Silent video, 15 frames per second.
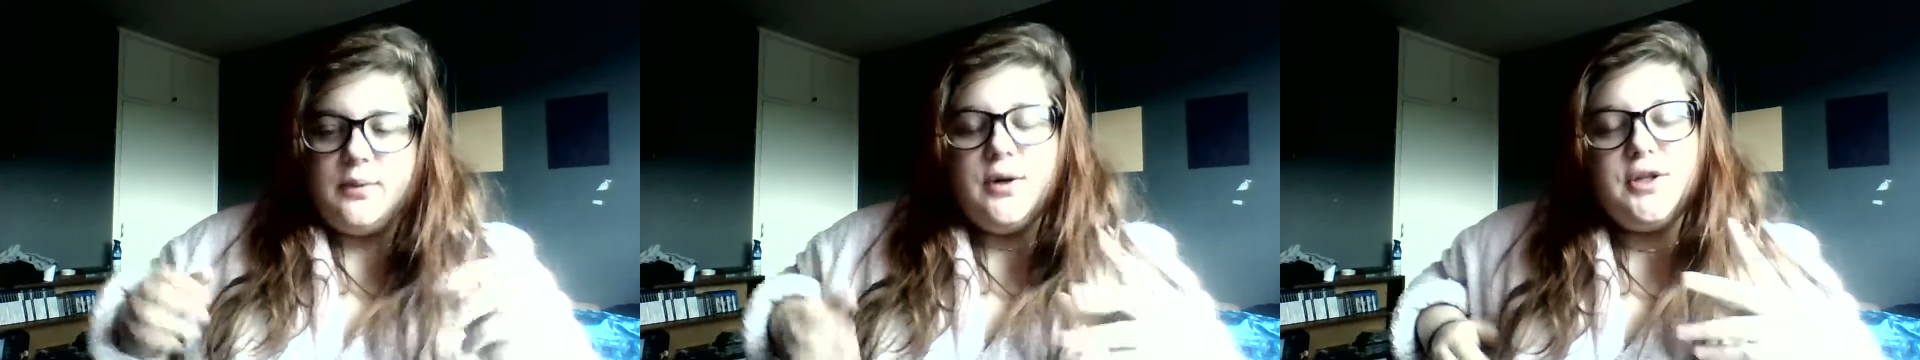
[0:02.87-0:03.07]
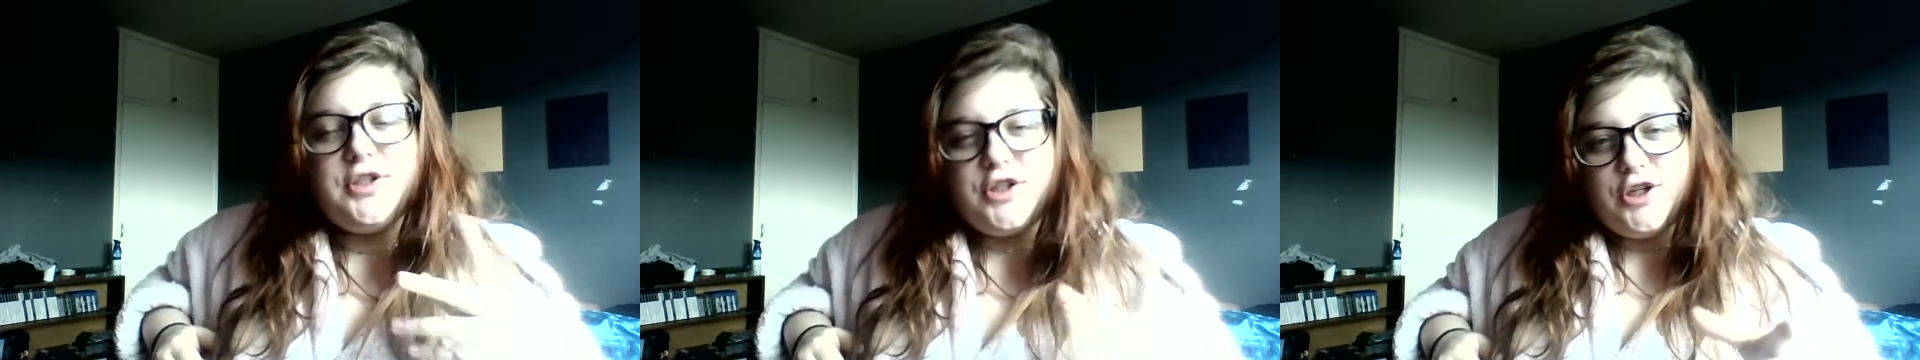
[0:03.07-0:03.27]

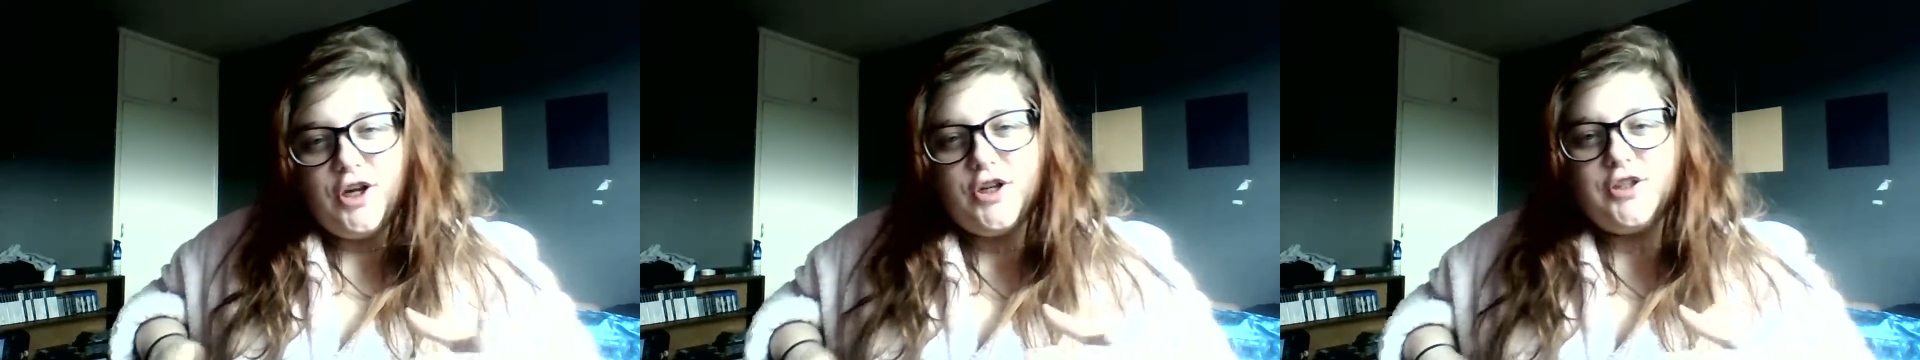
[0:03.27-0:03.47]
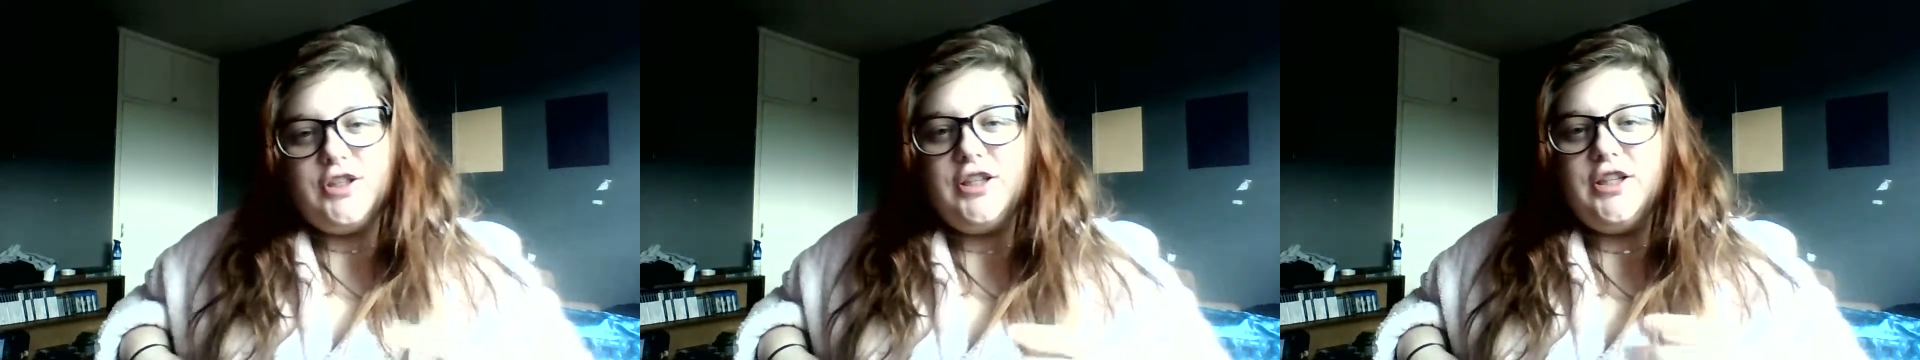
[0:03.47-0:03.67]
wanted to
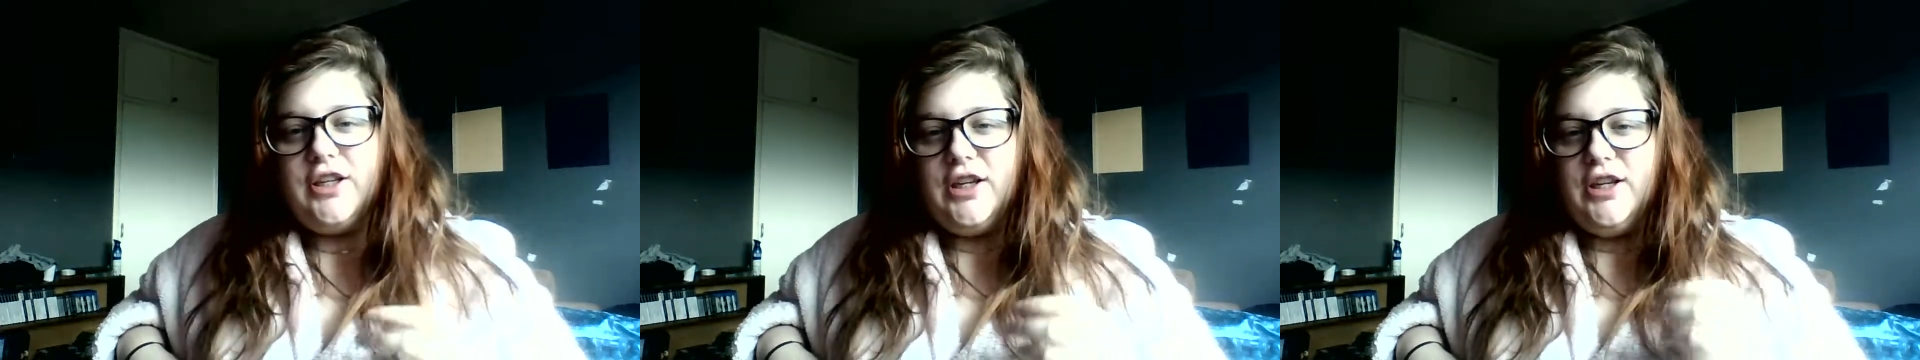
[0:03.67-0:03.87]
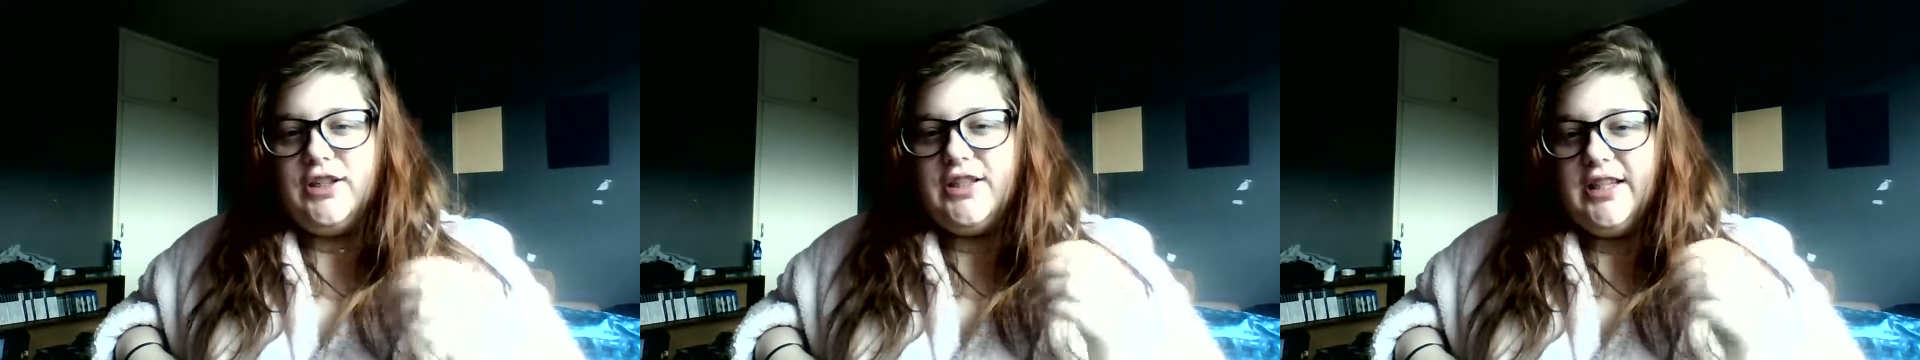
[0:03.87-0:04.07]
talk to
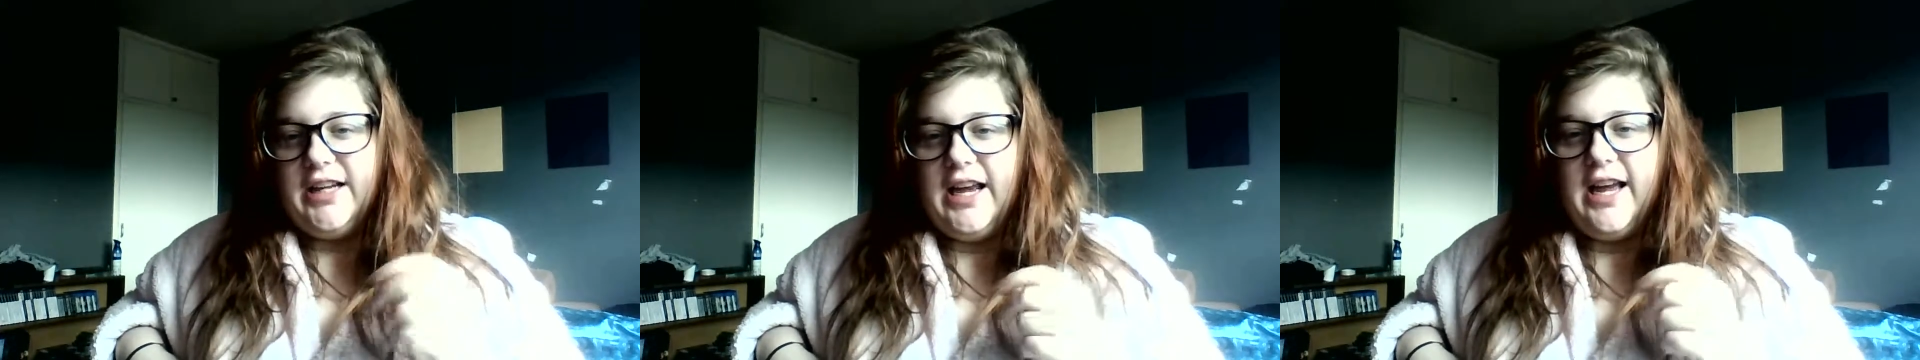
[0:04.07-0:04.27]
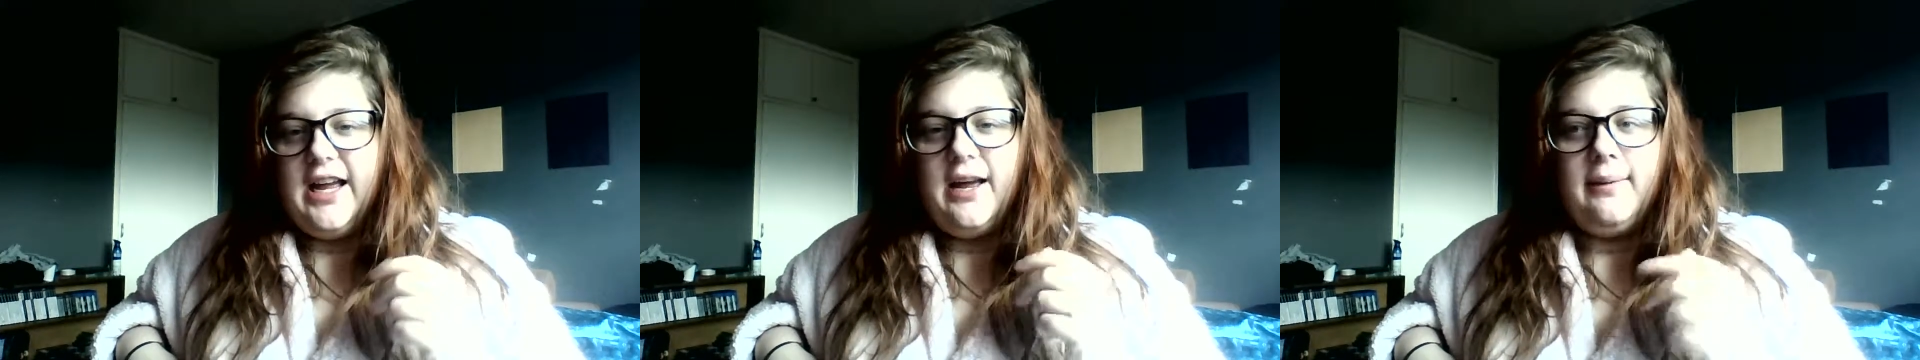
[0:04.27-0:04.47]
you
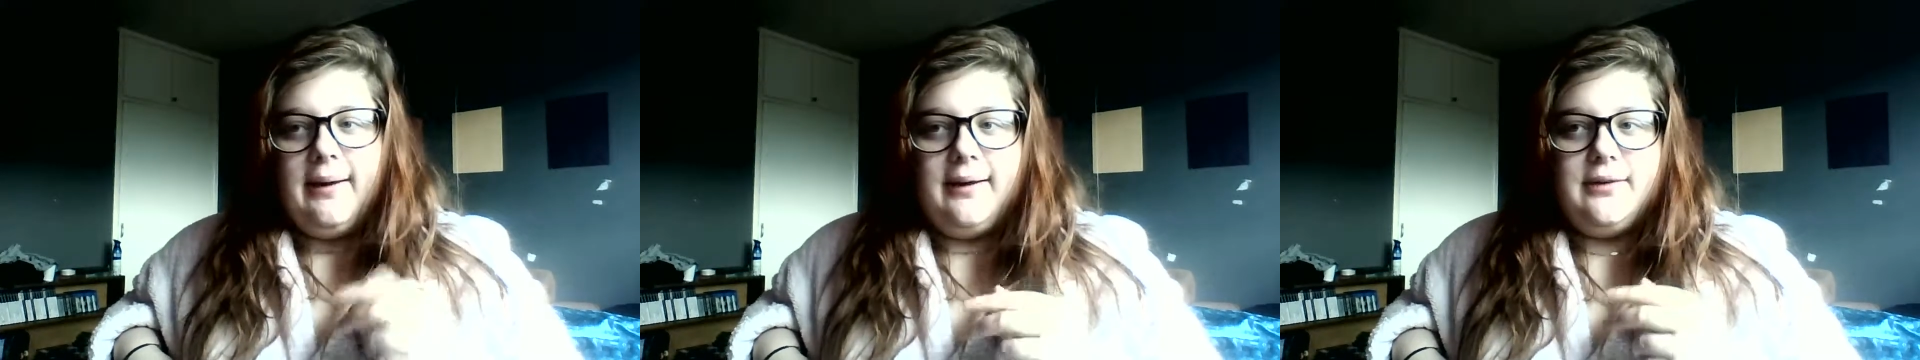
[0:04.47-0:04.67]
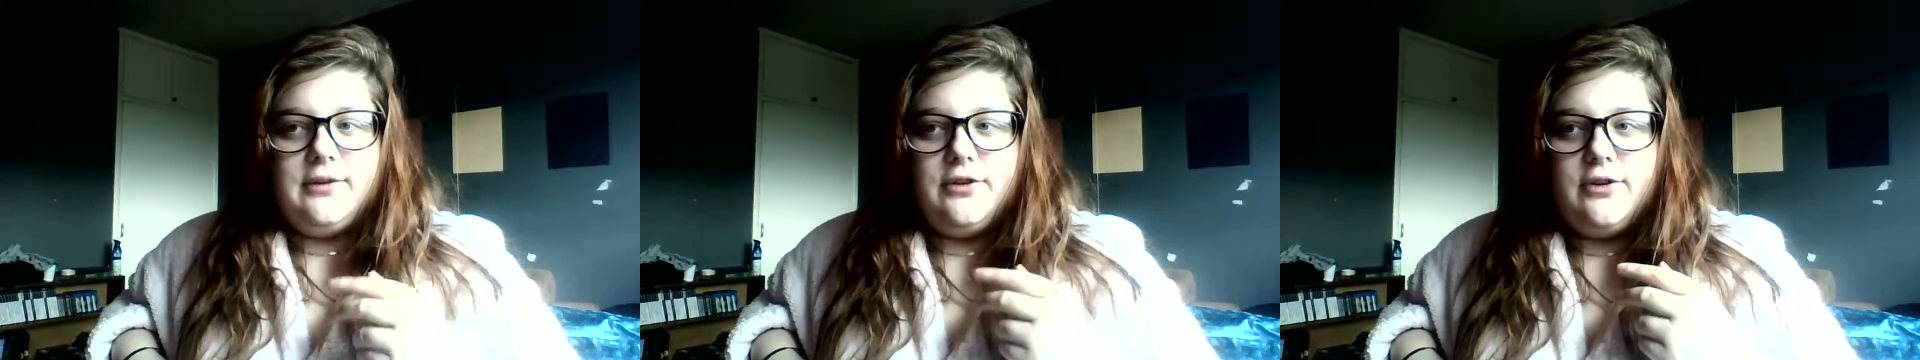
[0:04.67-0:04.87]
today
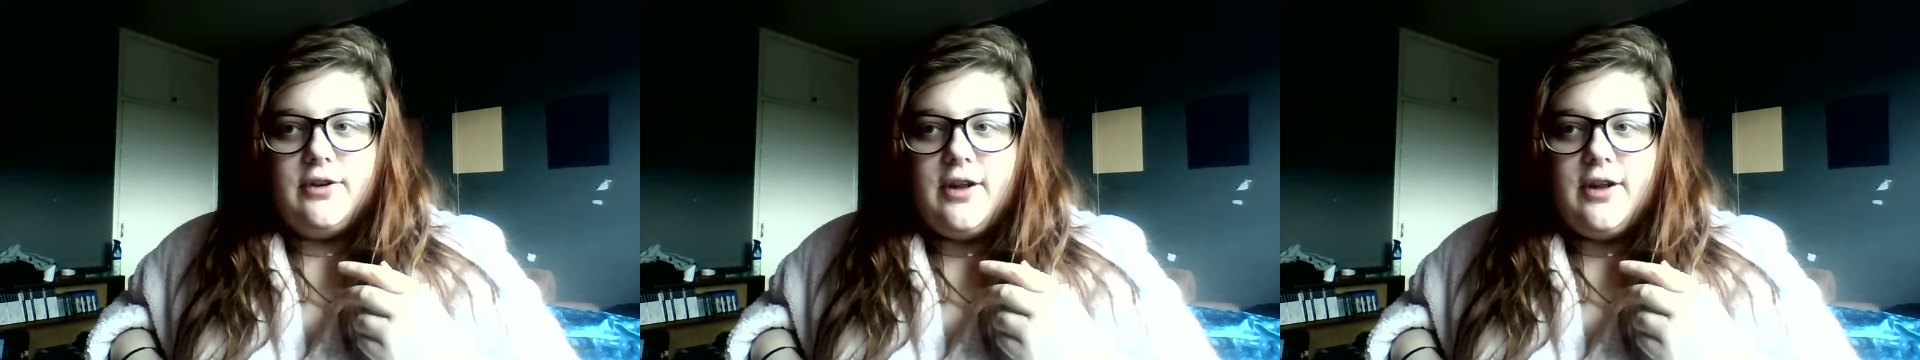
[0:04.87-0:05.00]
about